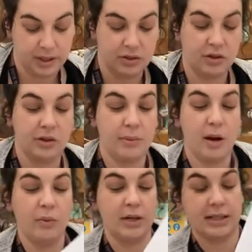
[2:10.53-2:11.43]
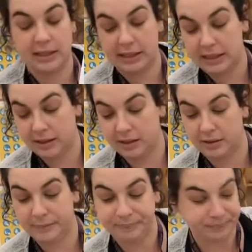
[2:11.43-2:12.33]
So you might want to stick,
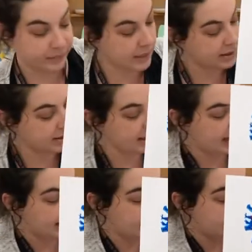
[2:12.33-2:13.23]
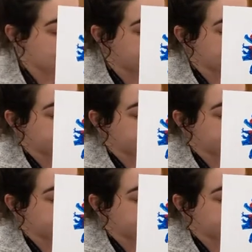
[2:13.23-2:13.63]
say,